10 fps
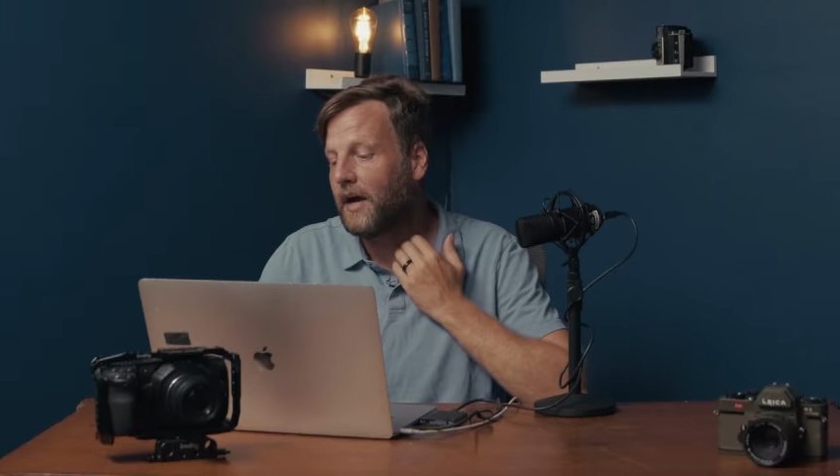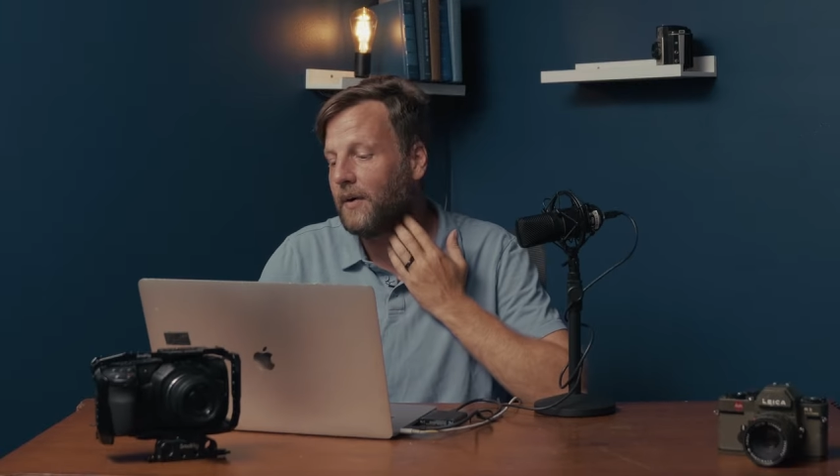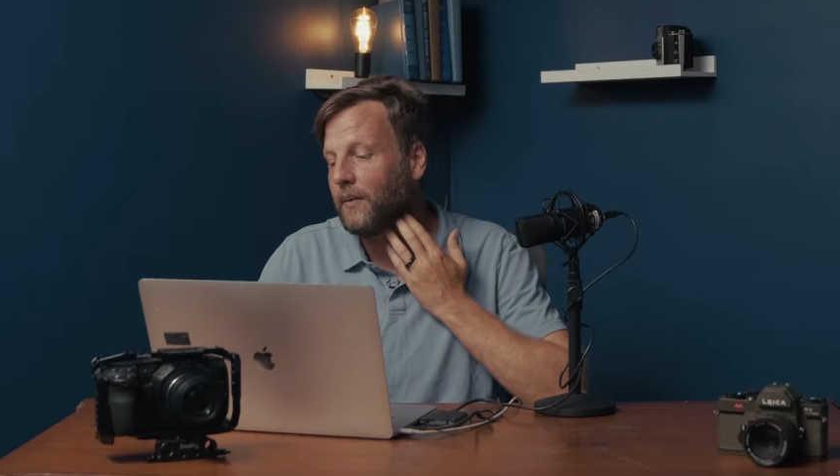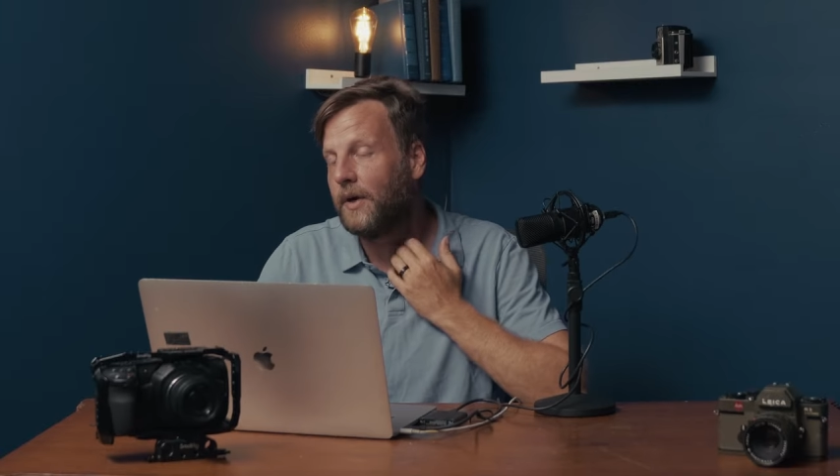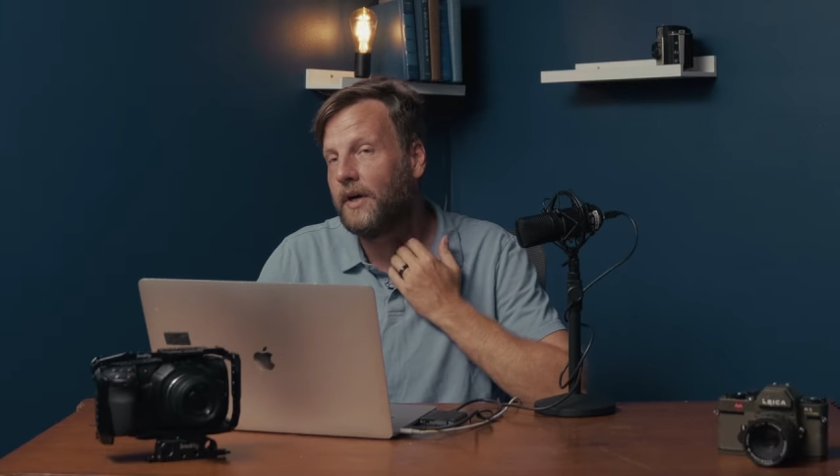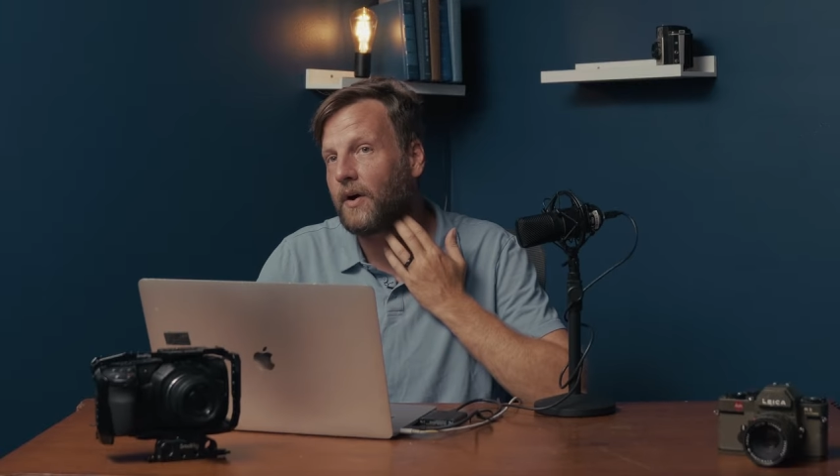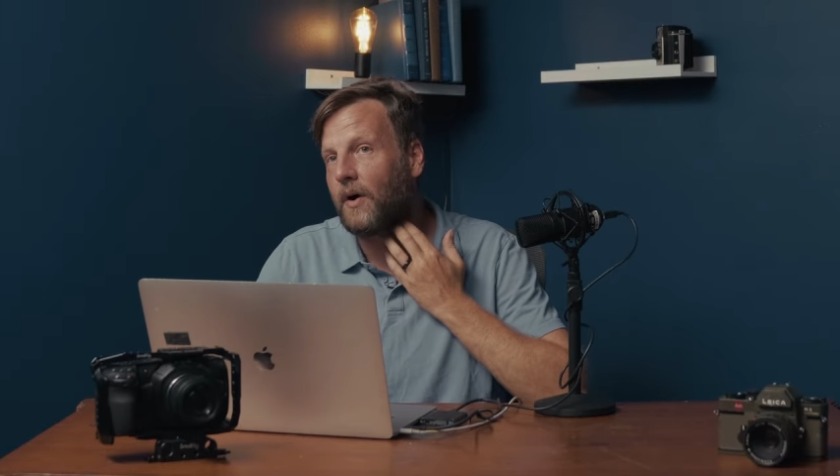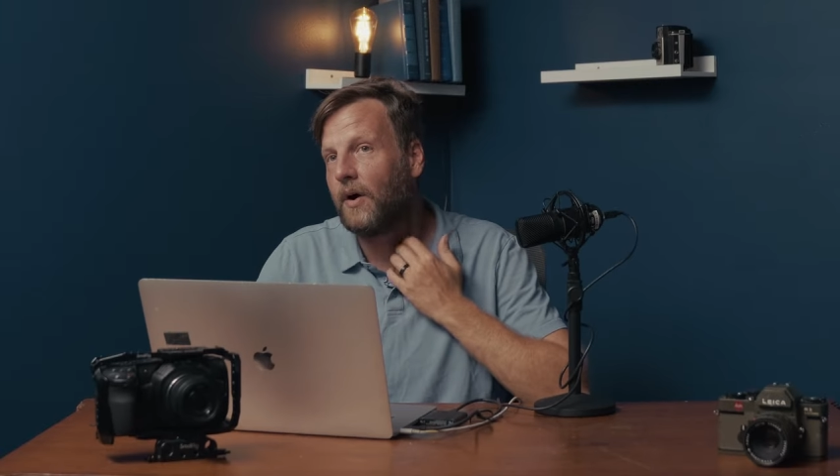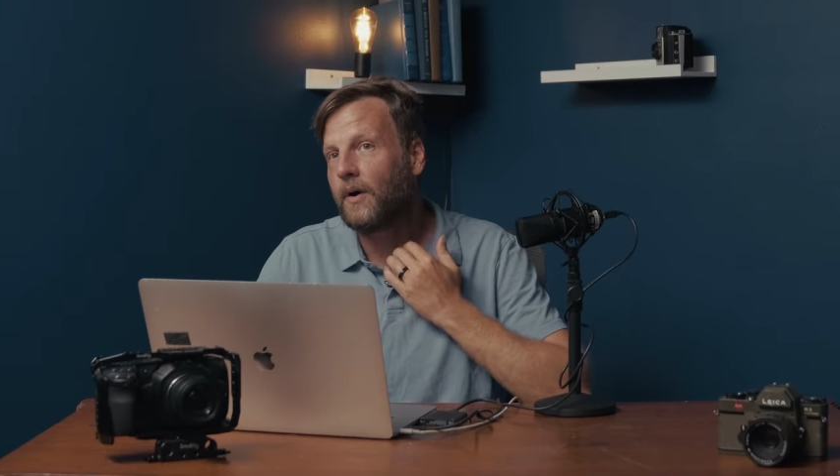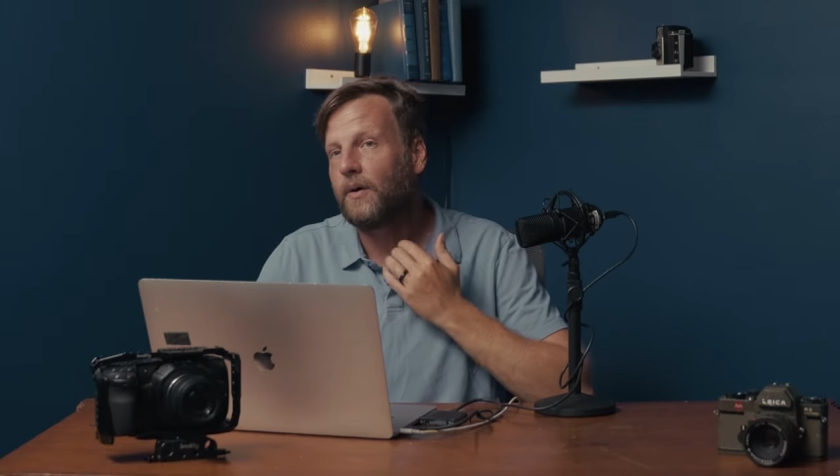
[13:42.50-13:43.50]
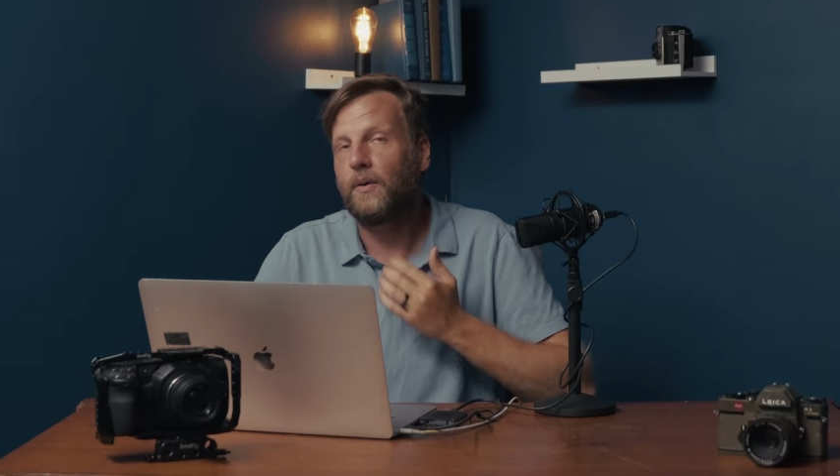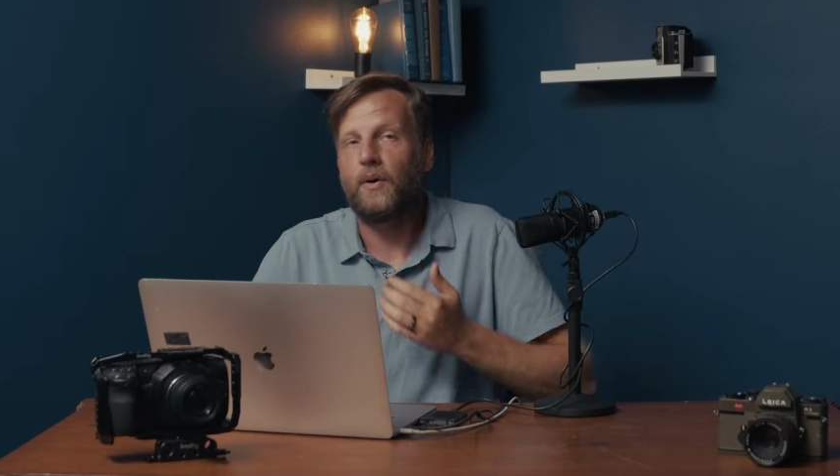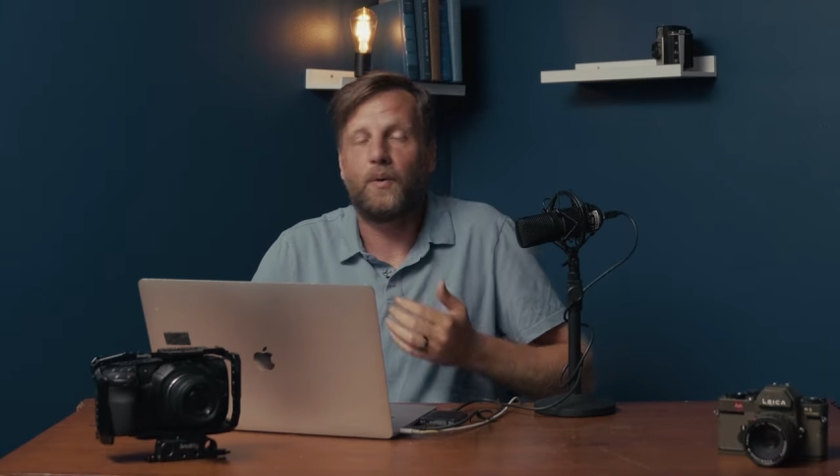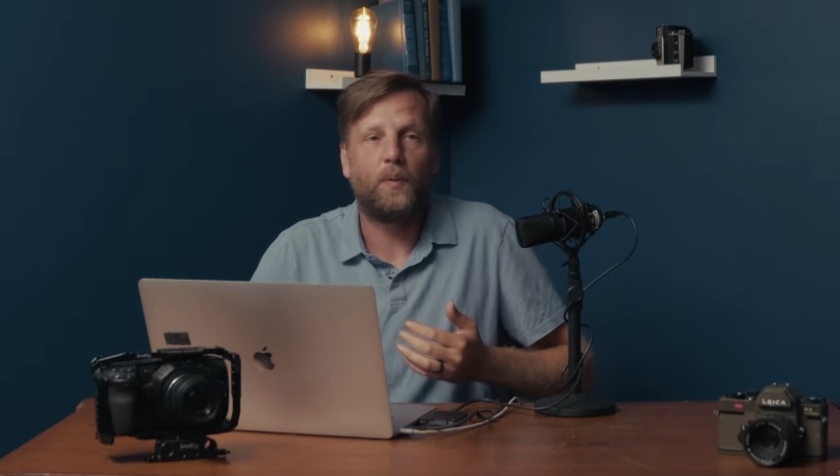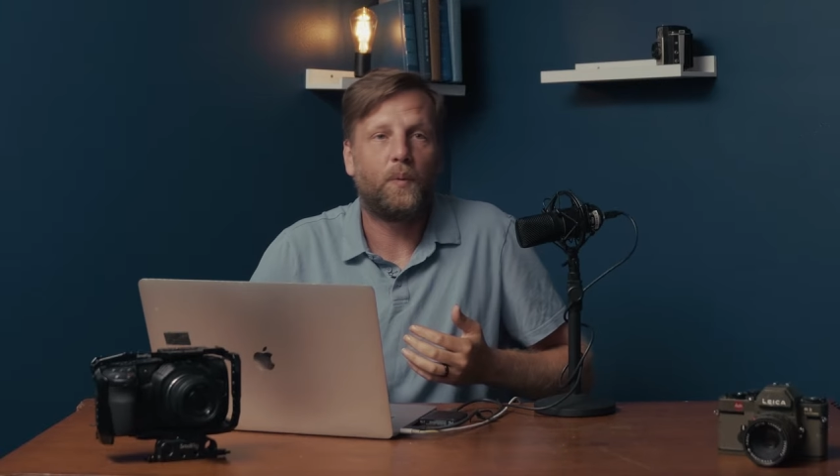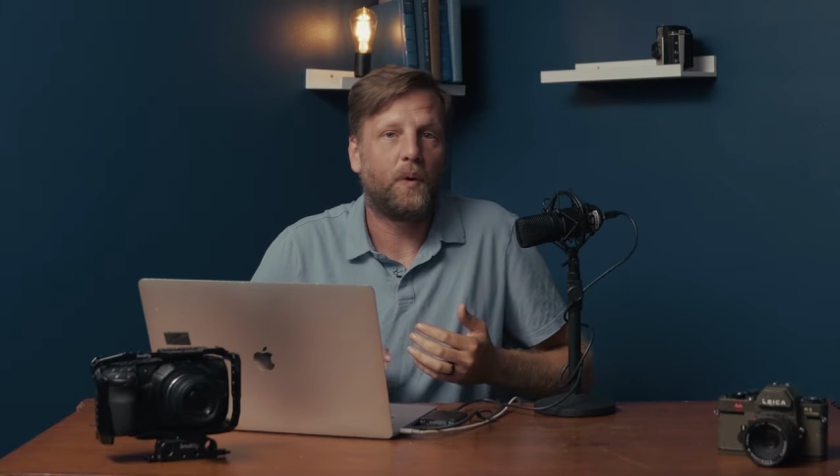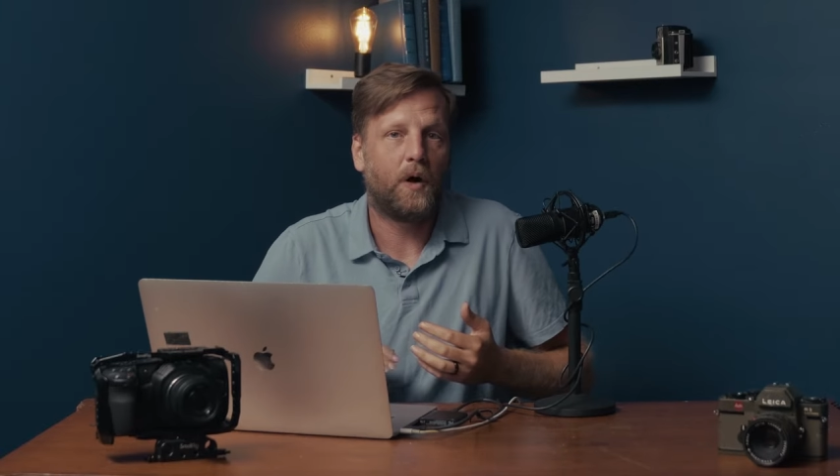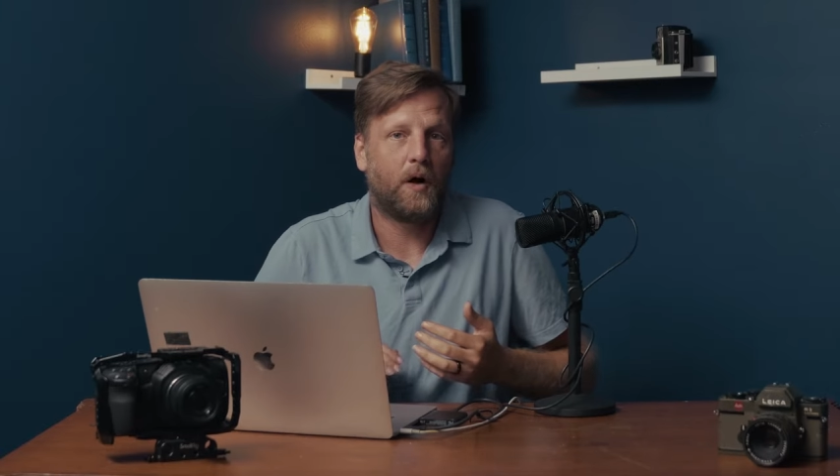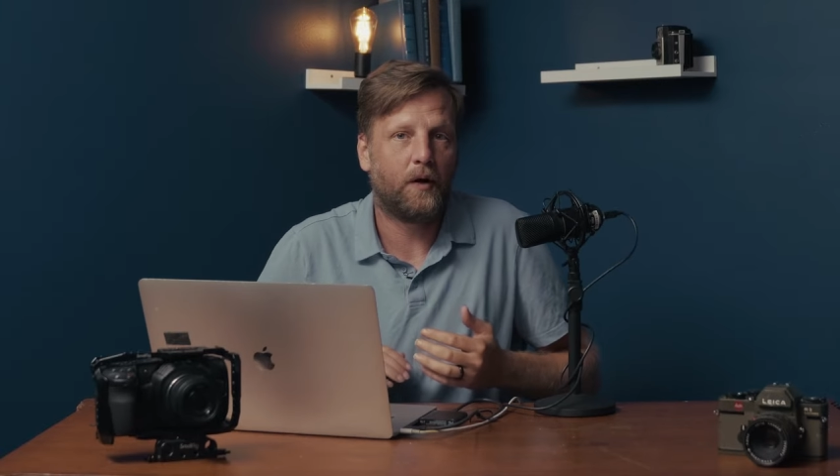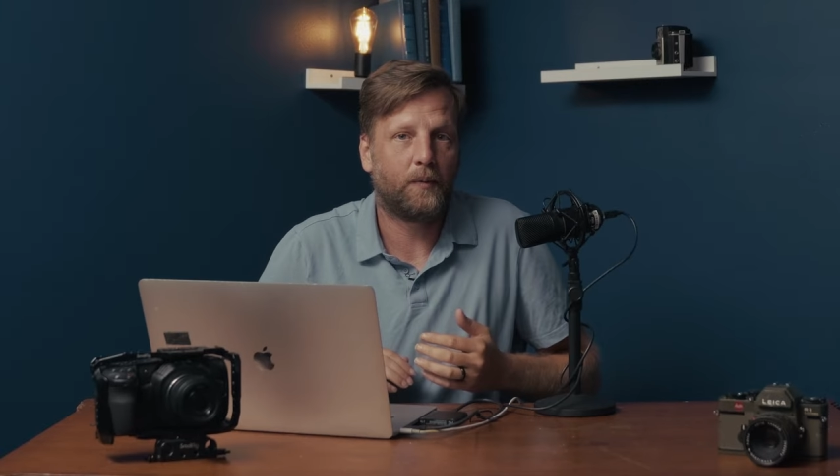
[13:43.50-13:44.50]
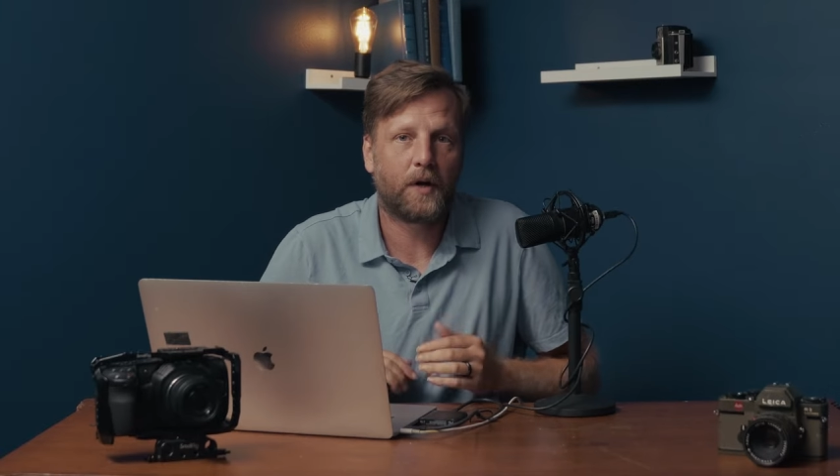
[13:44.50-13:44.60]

that we are uh,